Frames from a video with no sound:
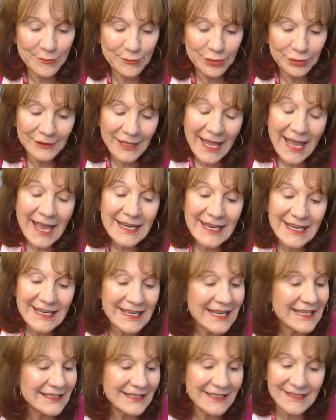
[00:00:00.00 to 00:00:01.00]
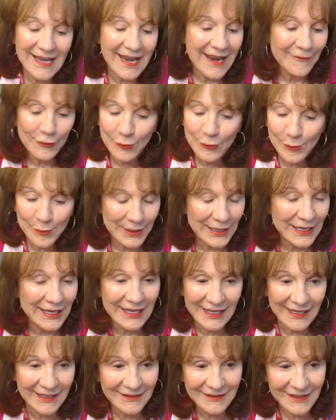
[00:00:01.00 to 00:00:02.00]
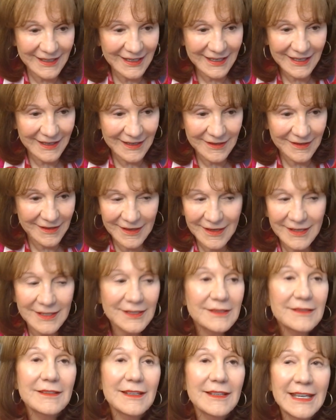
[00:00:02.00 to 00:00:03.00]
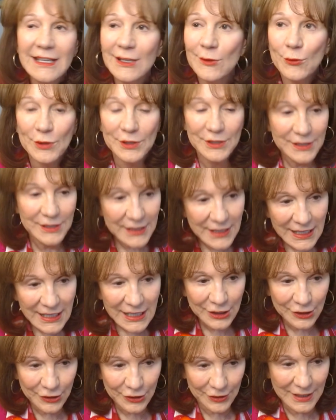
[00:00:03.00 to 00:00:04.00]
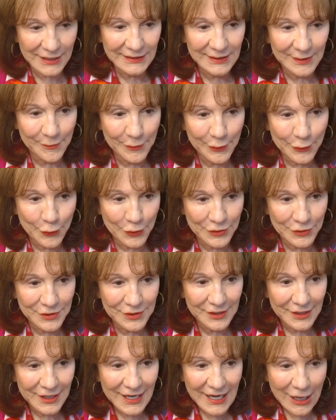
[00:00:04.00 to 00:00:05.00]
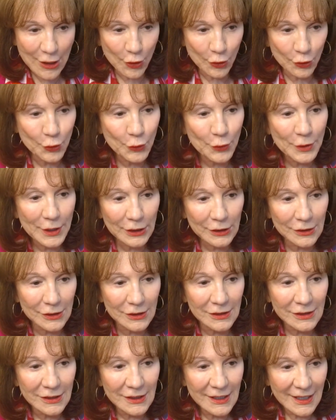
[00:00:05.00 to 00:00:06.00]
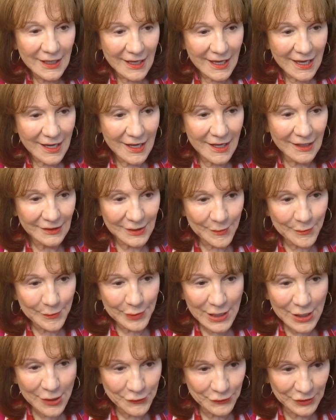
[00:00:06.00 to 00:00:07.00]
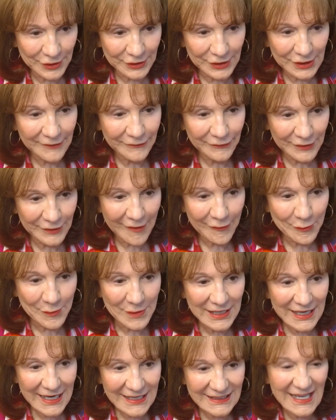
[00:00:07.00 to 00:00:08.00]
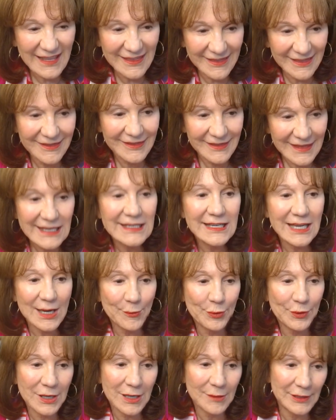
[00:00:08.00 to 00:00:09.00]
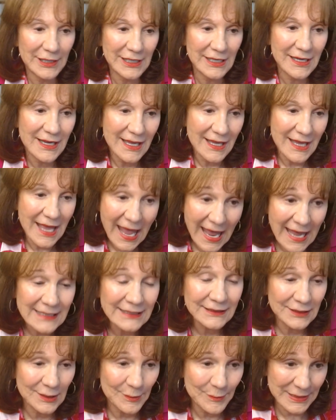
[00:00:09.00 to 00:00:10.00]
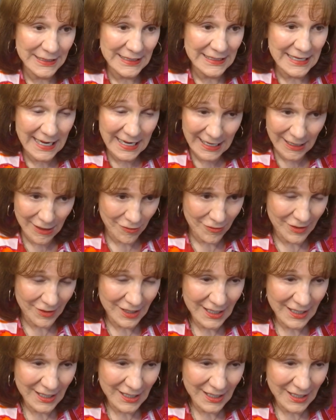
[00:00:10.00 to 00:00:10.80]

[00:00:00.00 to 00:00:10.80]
planning has never been is anywhere near as important or critical a component of government as I think it probably has to be now.